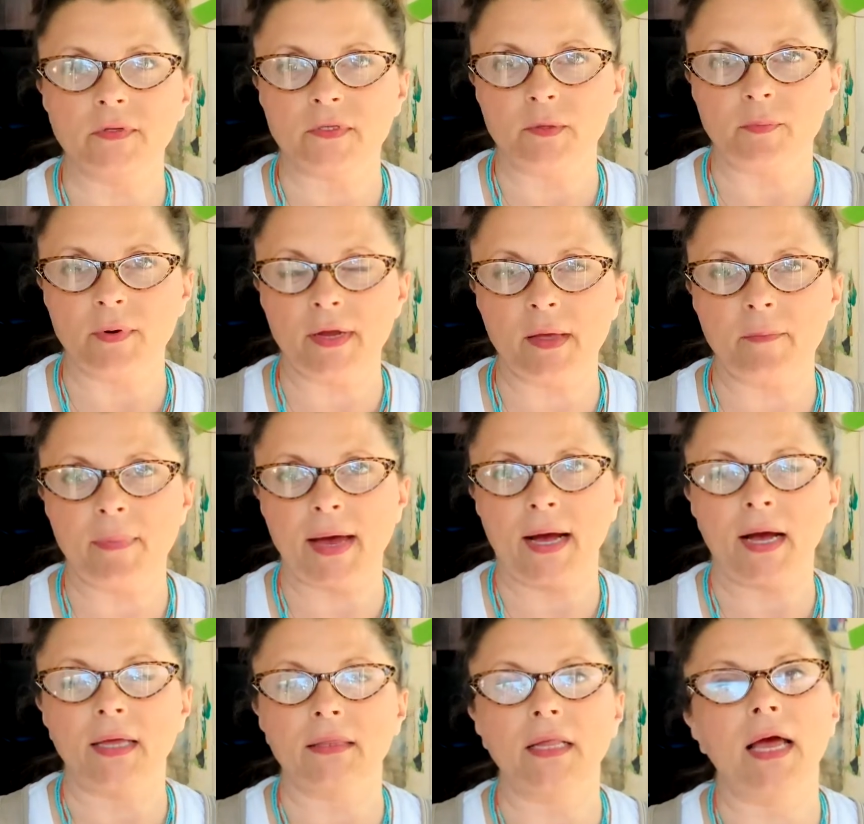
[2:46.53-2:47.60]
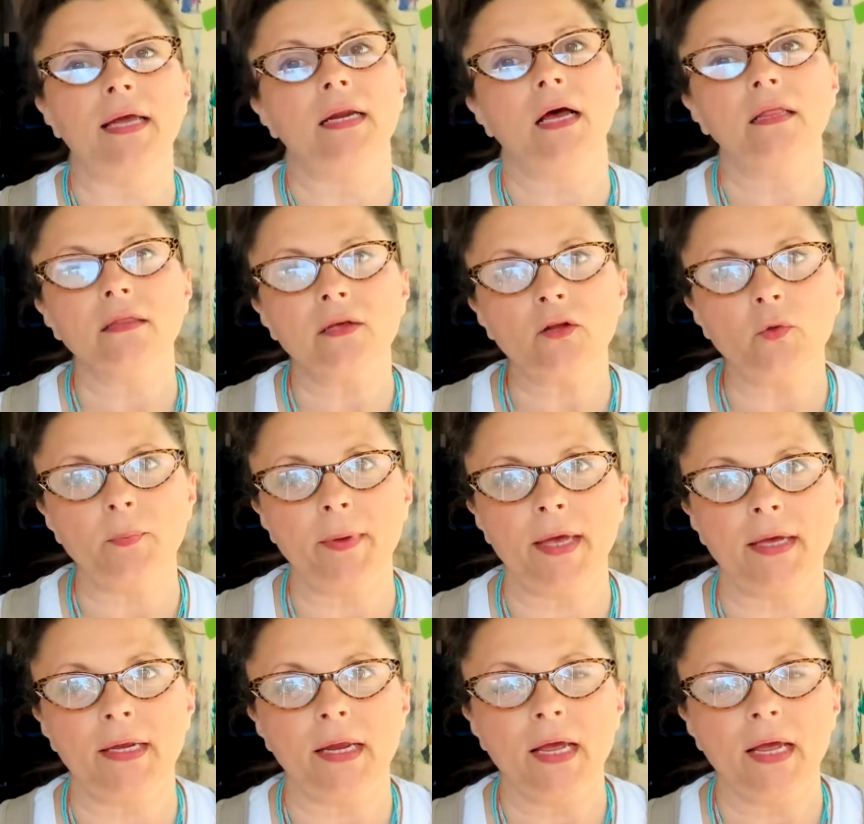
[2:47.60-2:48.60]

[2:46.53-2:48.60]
to bring it back online a little bit.